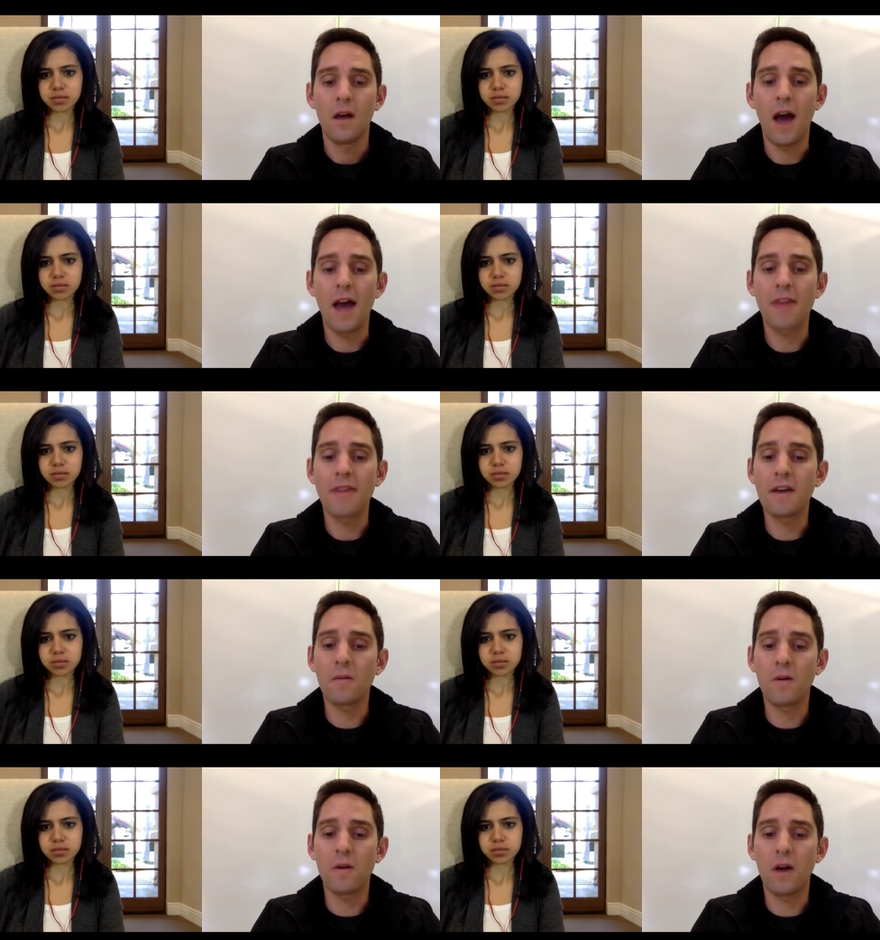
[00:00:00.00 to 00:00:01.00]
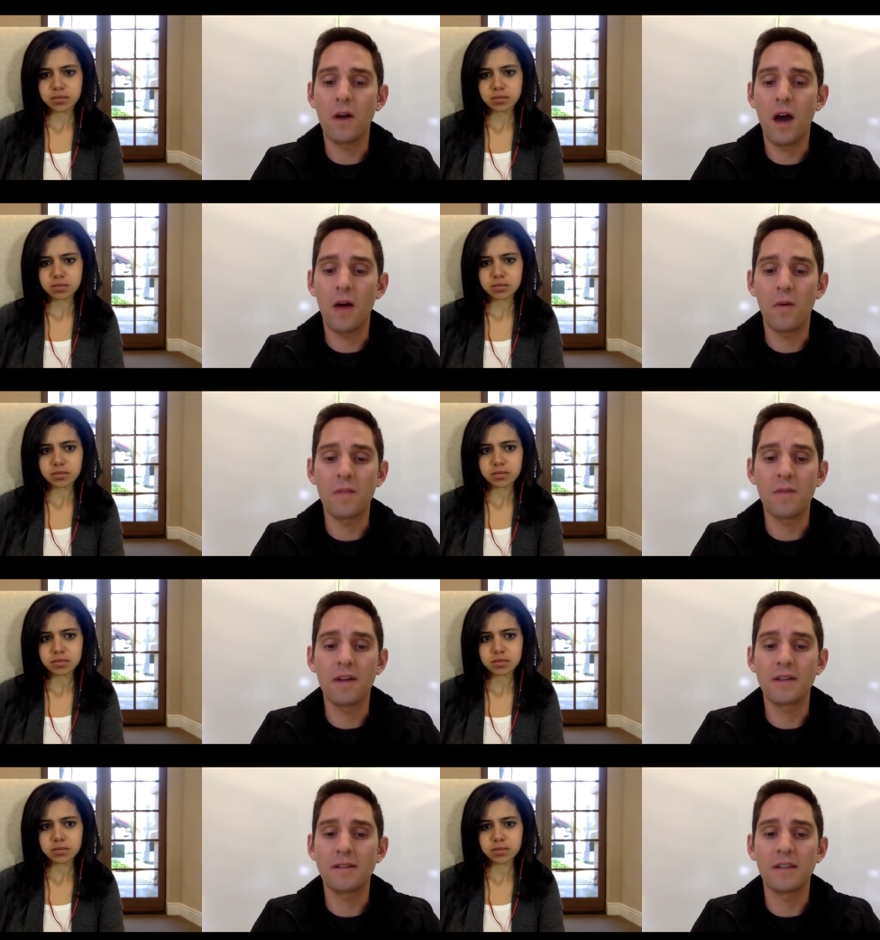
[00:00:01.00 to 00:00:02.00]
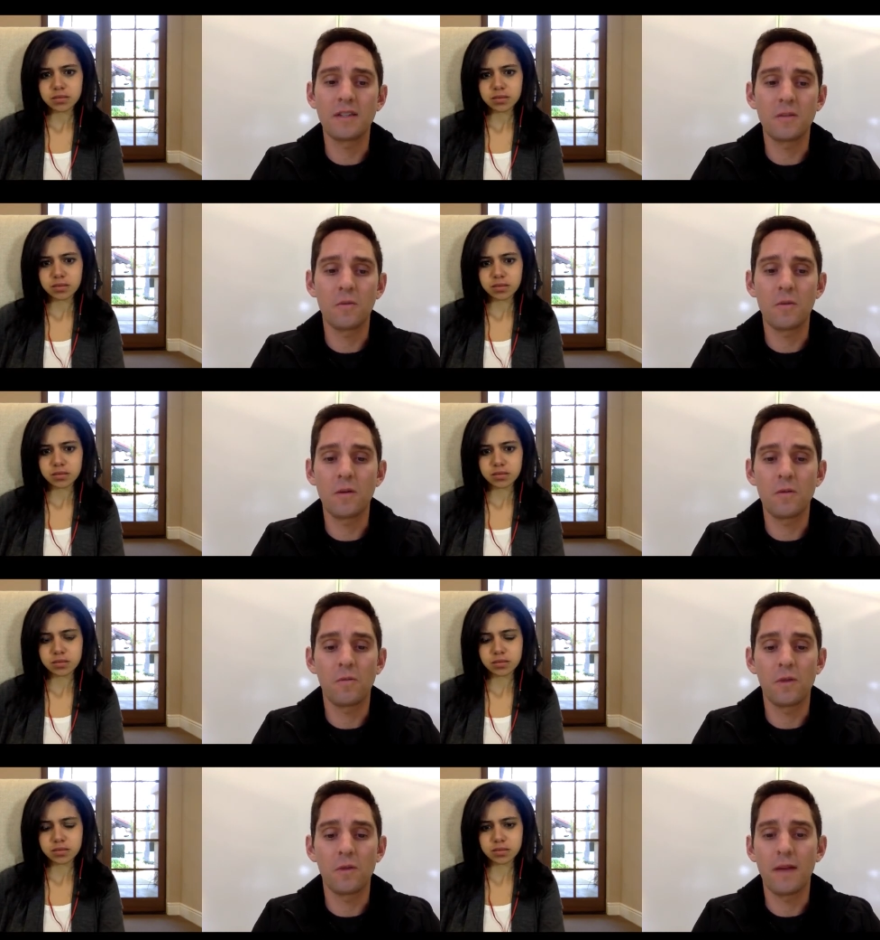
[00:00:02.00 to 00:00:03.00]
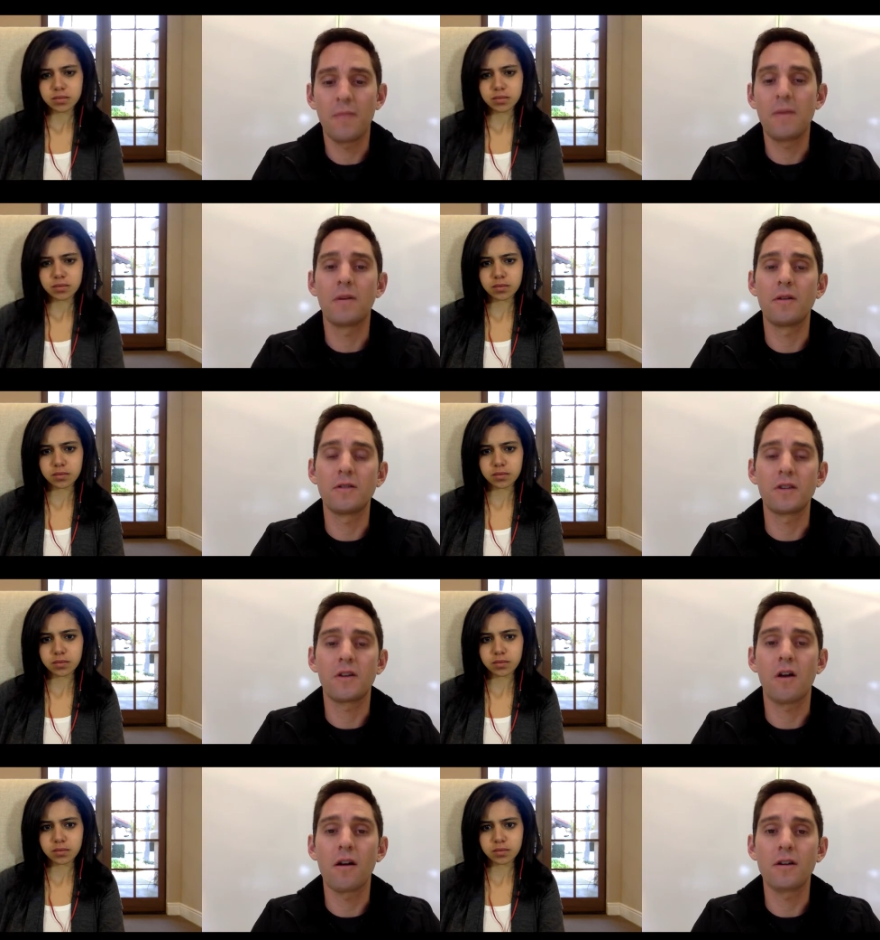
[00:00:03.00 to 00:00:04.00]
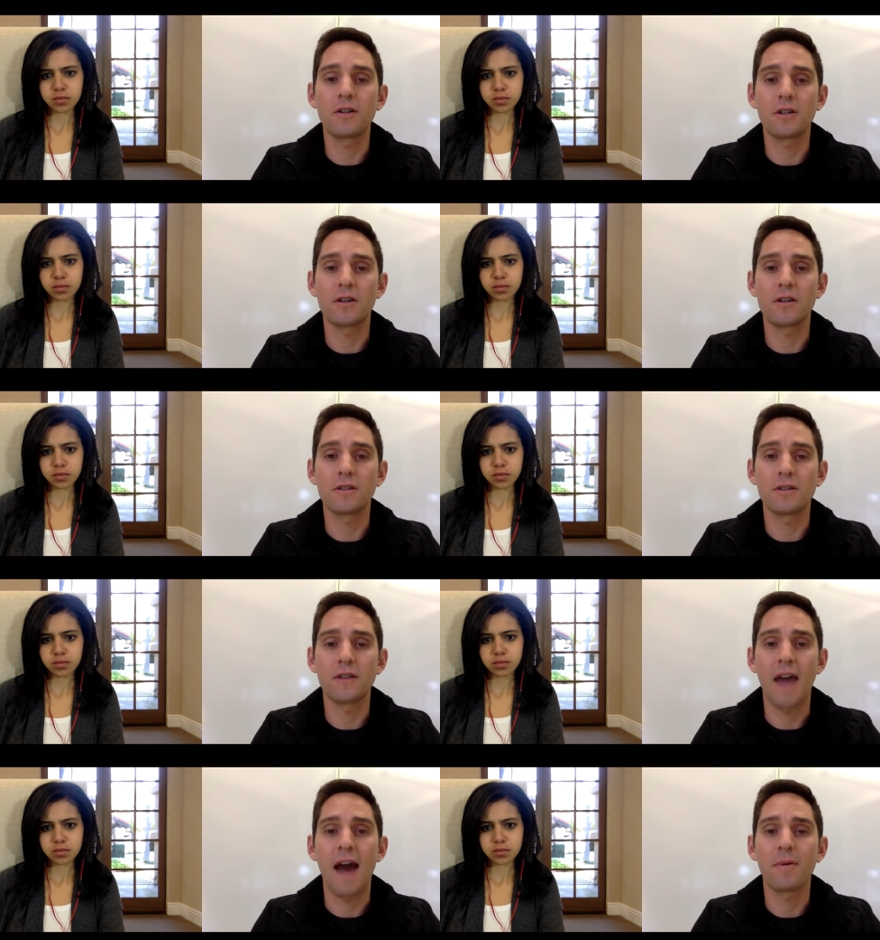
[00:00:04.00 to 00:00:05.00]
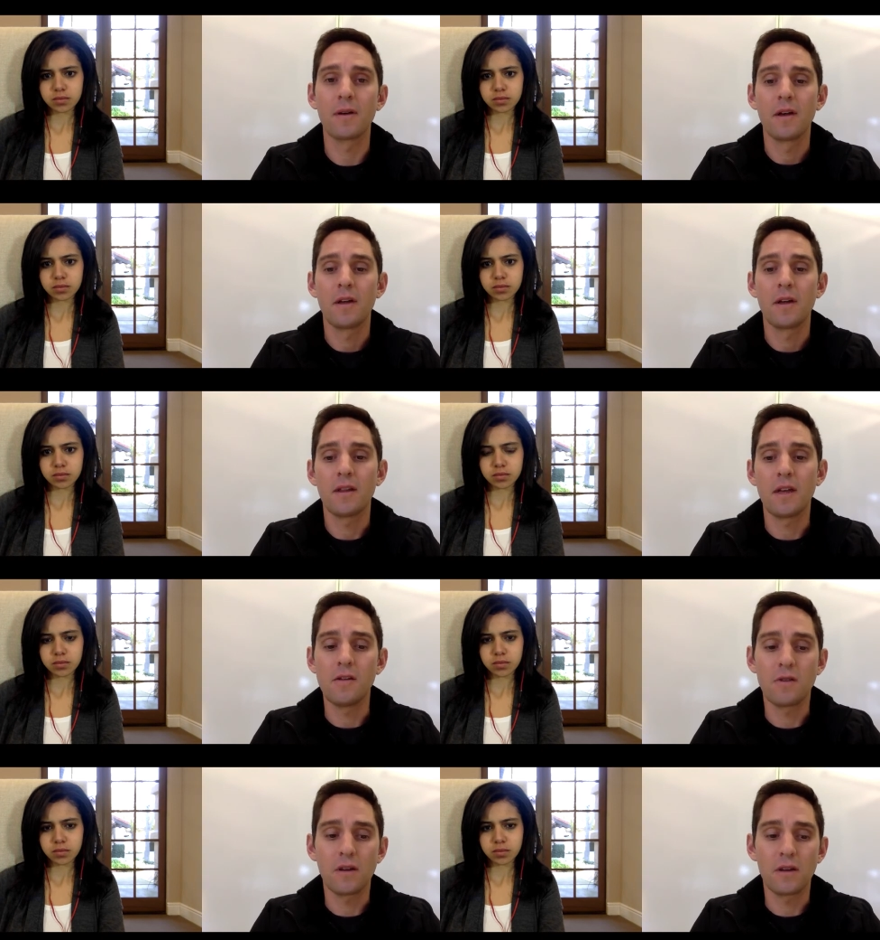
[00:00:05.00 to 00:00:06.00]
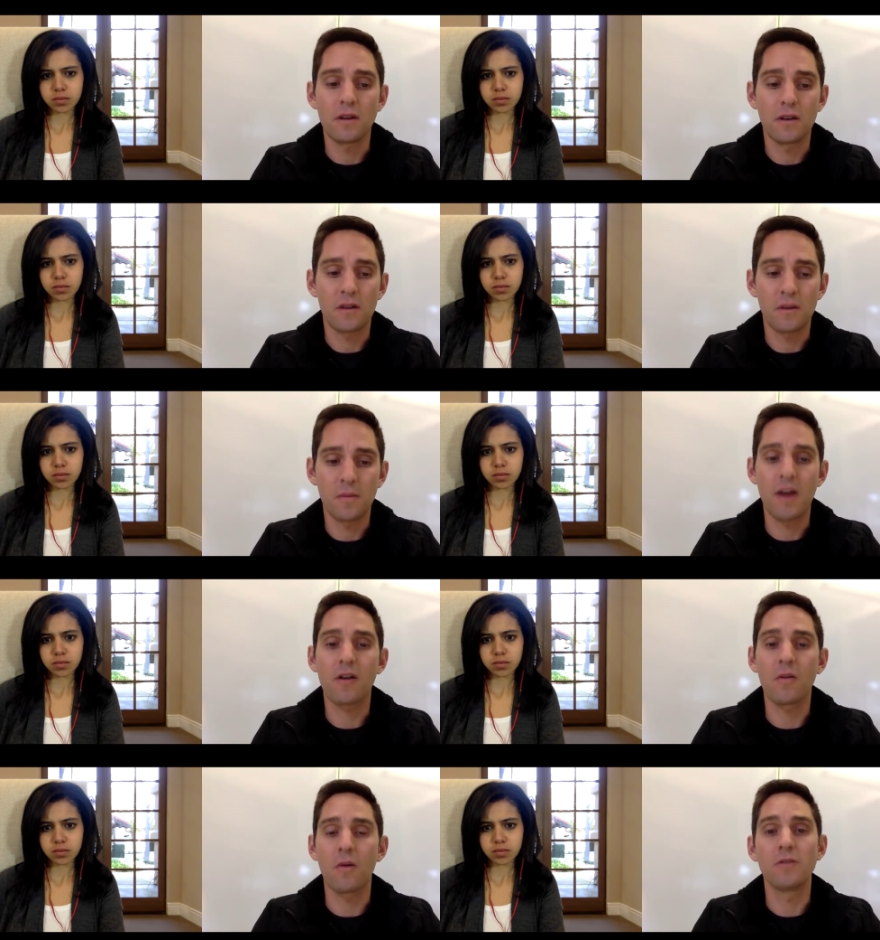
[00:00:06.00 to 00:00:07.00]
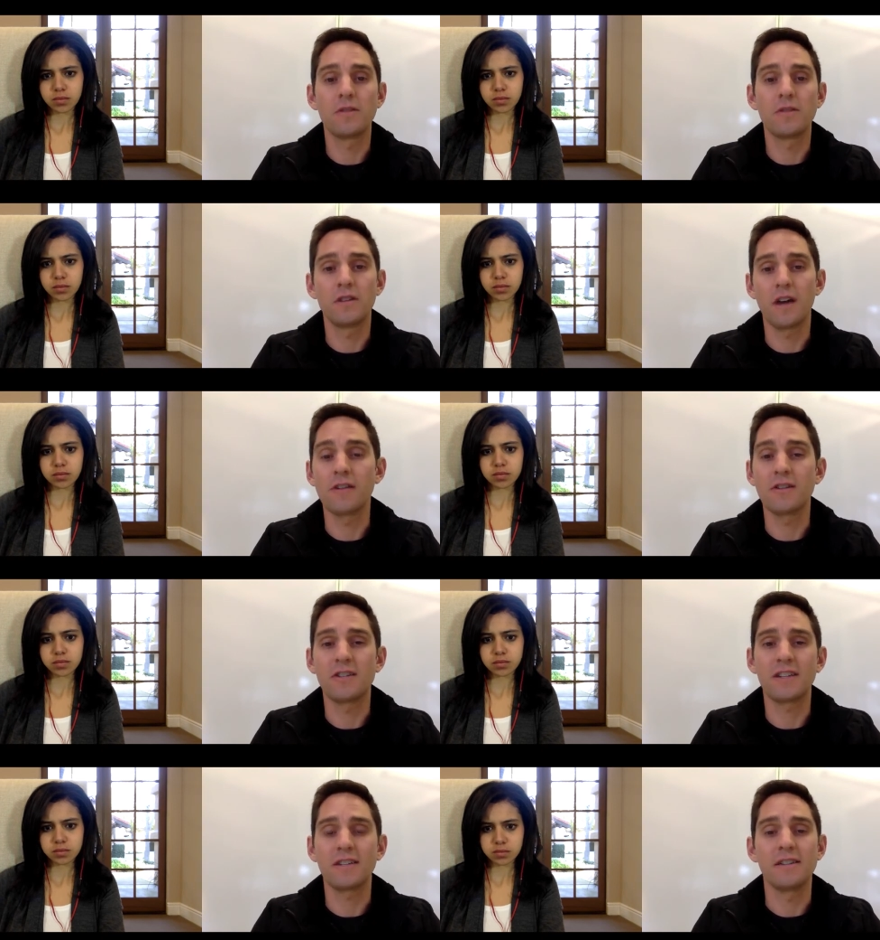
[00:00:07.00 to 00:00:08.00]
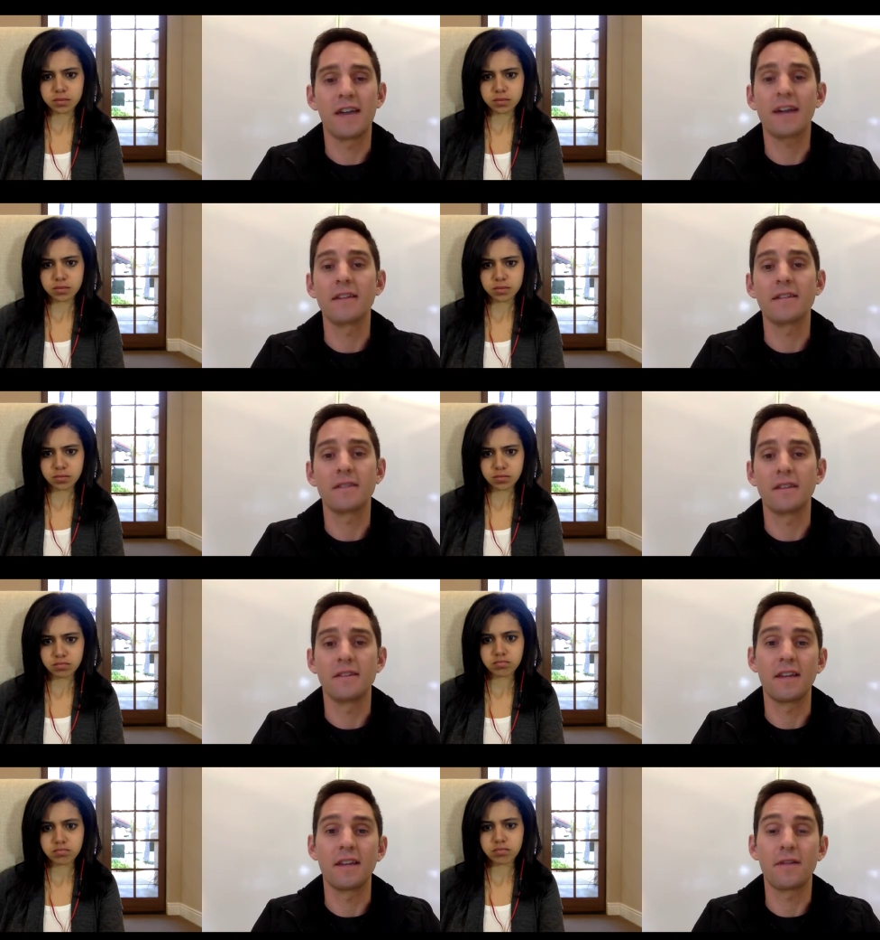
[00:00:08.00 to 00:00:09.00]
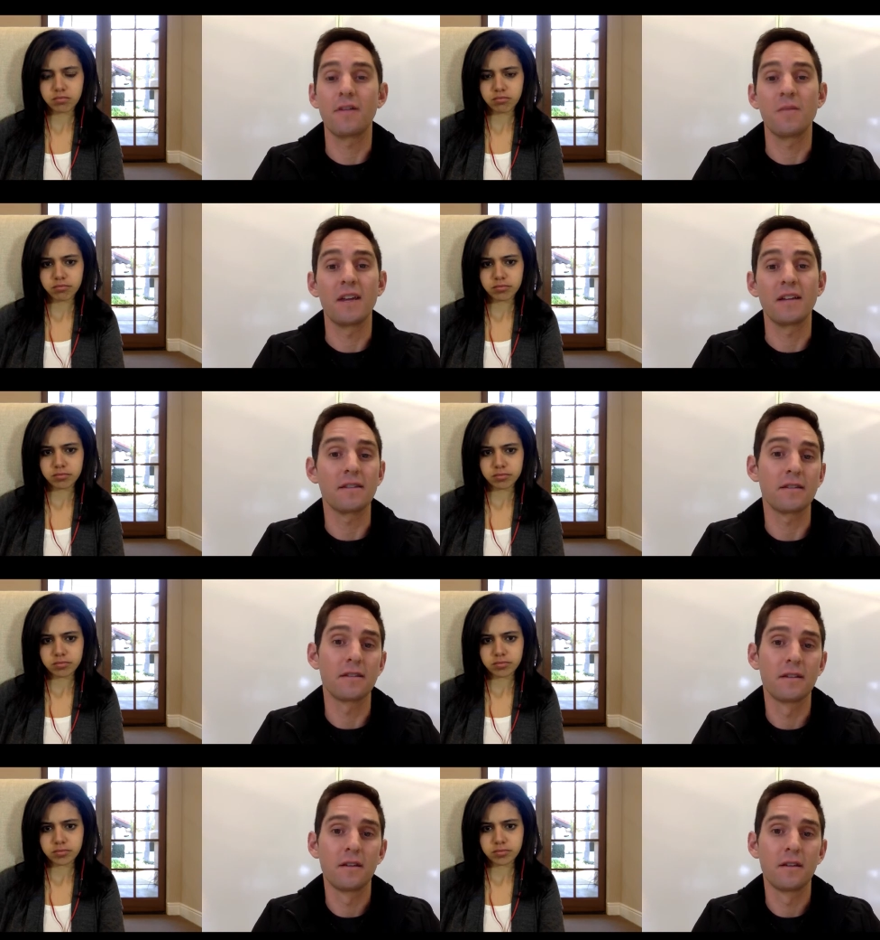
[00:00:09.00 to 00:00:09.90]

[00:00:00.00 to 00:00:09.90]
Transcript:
Speaker 1: I think one of the biggest things is that we let people know it's a car insurance app that you can compare quotes in under 60 seconds instead of 30 minutes.